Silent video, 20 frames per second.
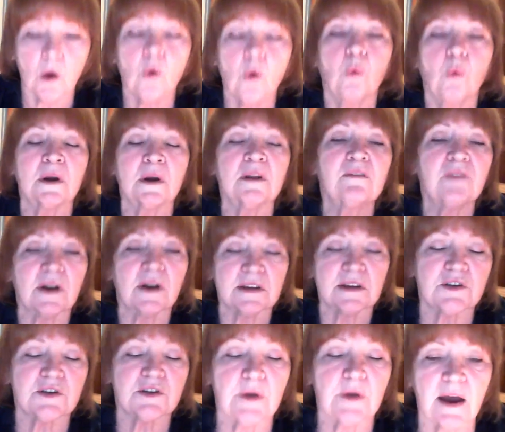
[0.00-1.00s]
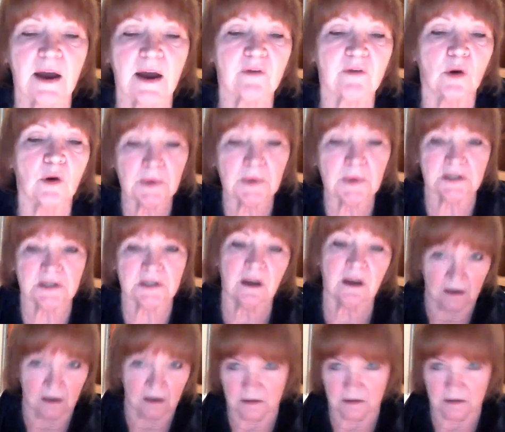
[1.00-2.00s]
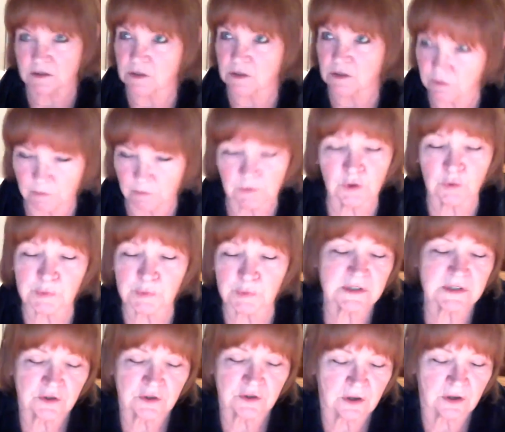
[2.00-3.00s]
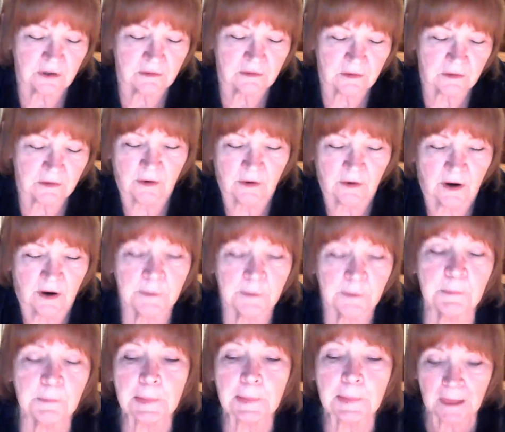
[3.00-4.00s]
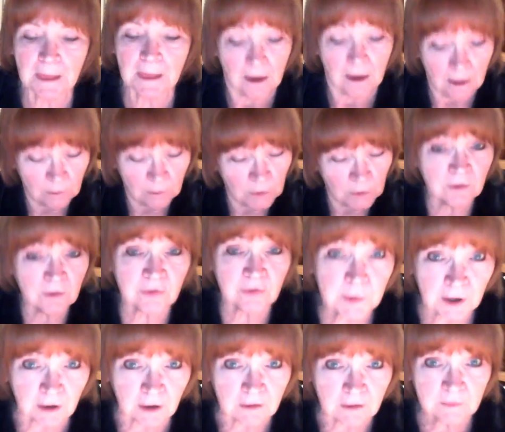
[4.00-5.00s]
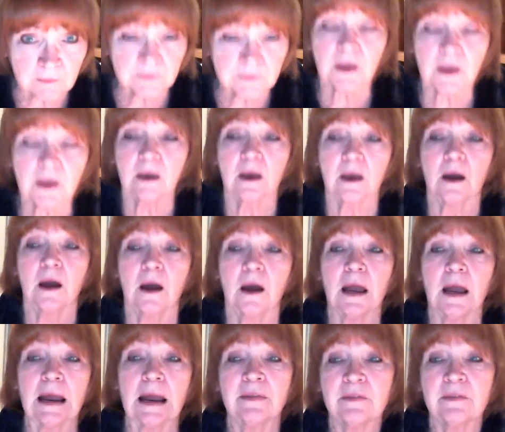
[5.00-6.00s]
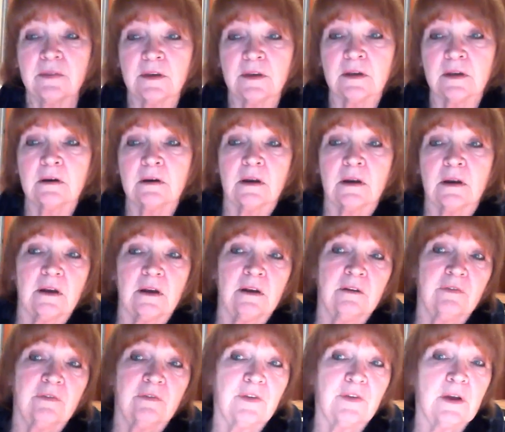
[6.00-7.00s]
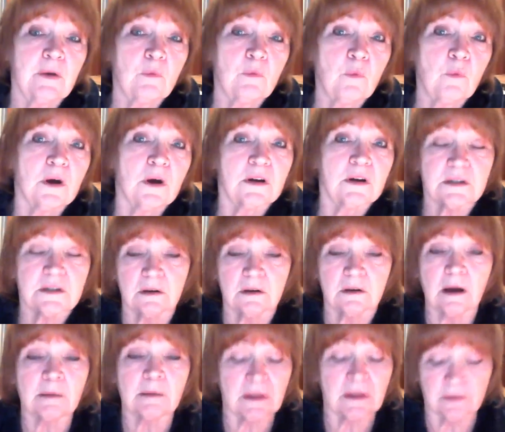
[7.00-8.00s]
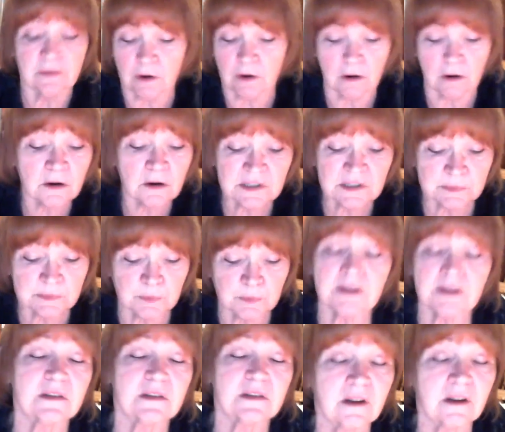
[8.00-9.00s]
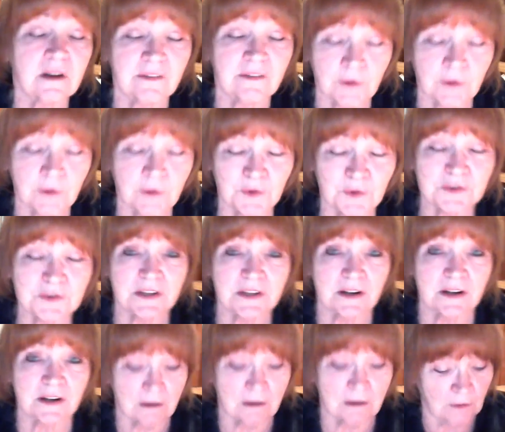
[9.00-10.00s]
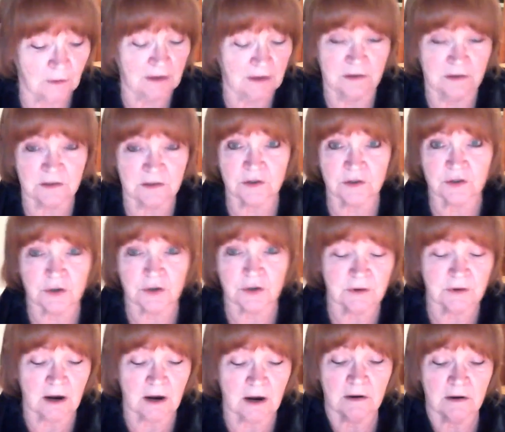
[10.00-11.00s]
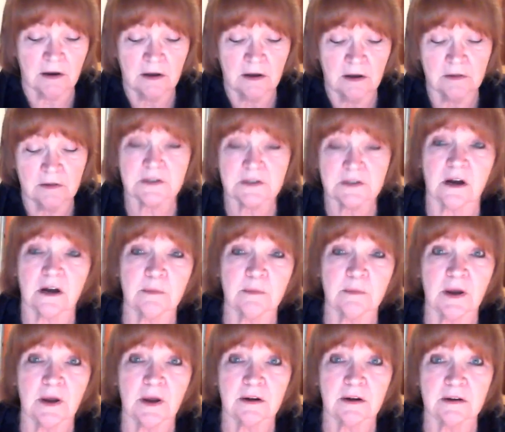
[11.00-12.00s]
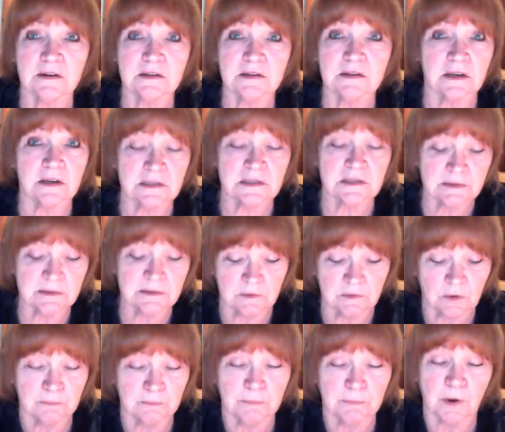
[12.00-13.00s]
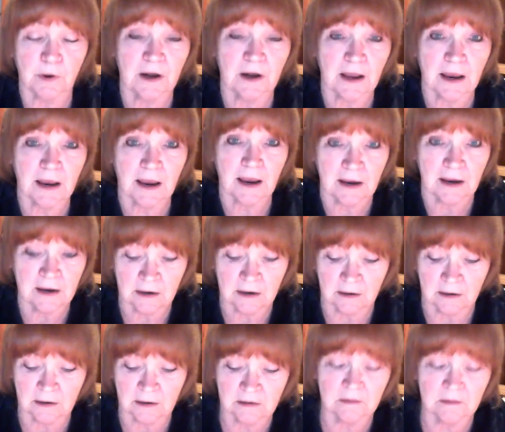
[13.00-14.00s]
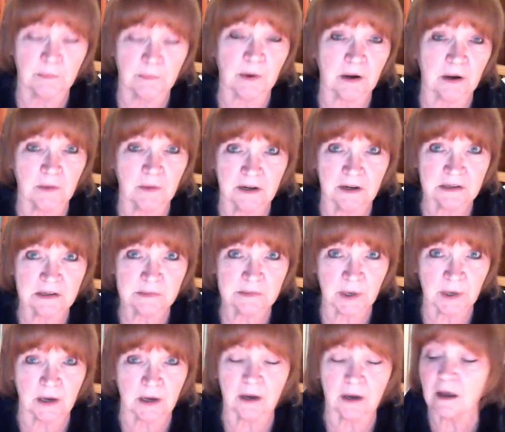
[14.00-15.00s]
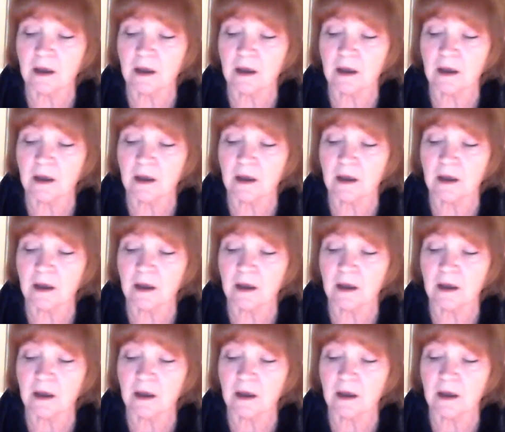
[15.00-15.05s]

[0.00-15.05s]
advice do you have on me taking this new position? Okay. And we'll go from there. And then if they want, I mean, there are spreads that I've used that, okay, this is you now, and the top line is part of A and the bottom line is B.